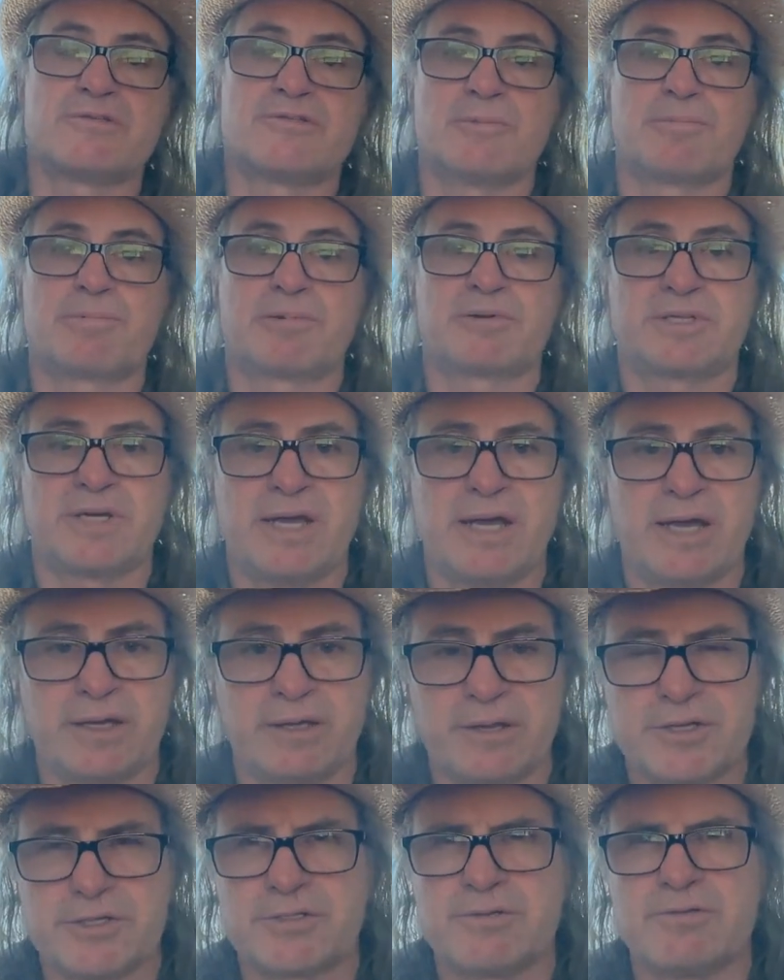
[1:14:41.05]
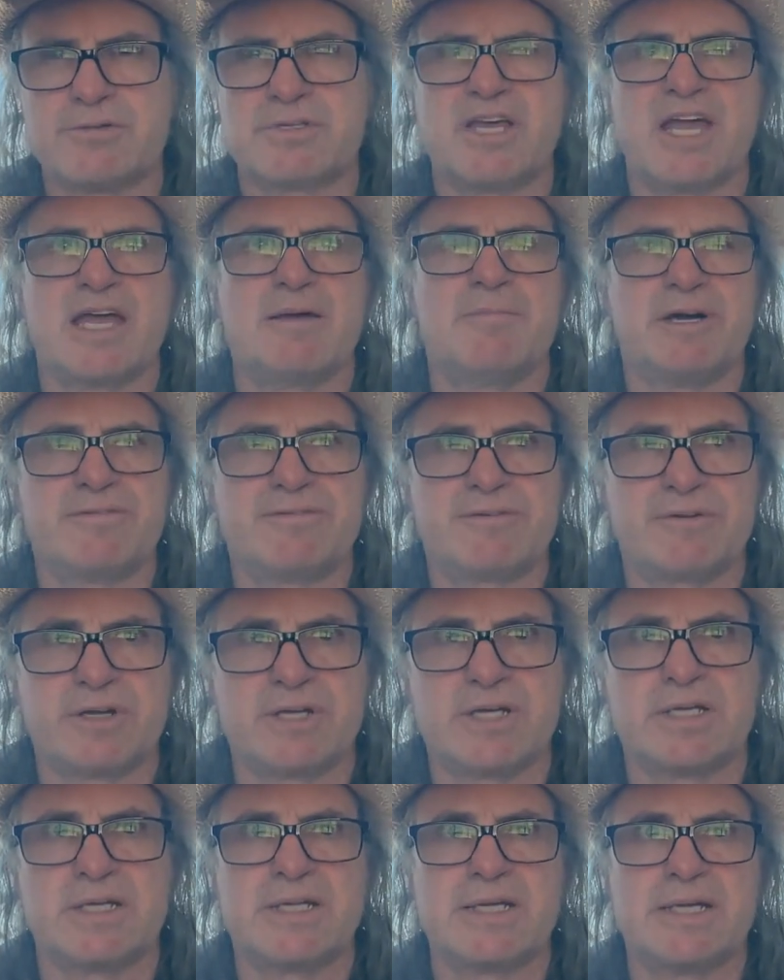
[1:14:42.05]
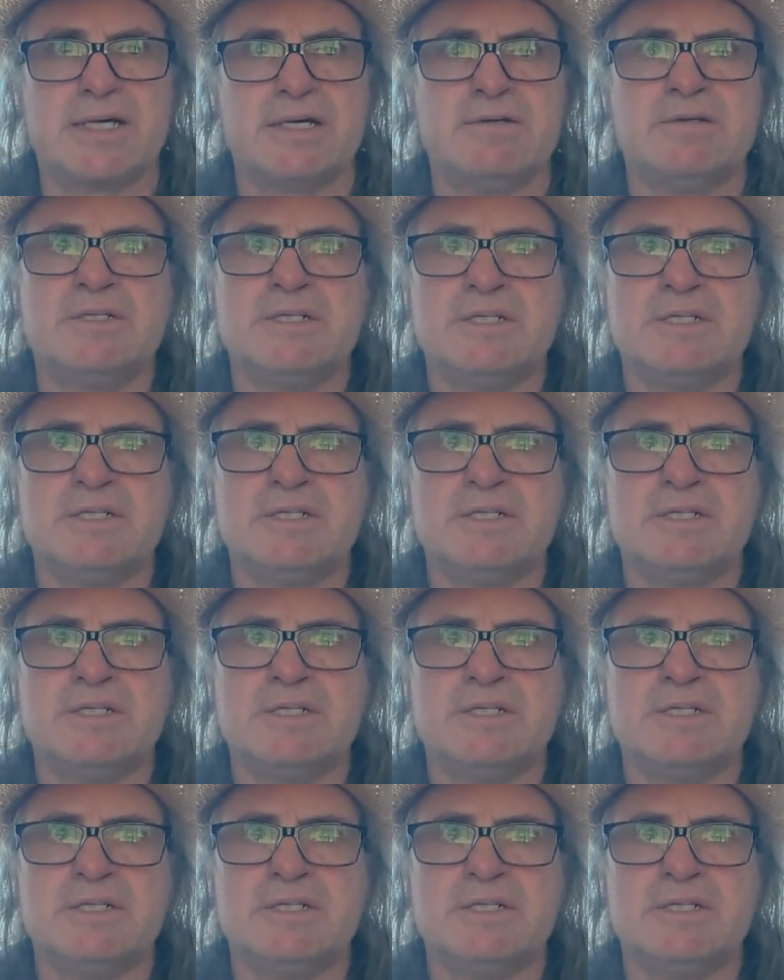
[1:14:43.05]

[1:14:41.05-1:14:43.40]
the protagonist, whose name I forget now.